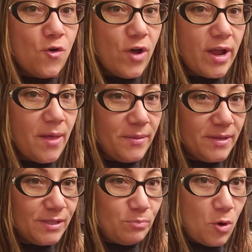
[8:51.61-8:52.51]
I got
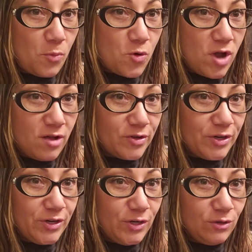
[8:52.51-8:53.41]
this purple
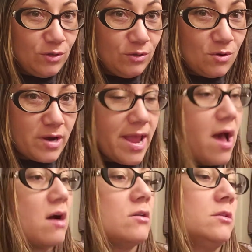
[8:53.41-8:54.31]
color,
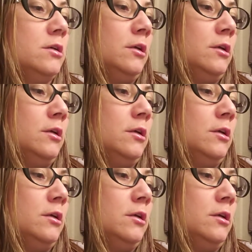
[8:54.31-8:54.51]
L'Oreal.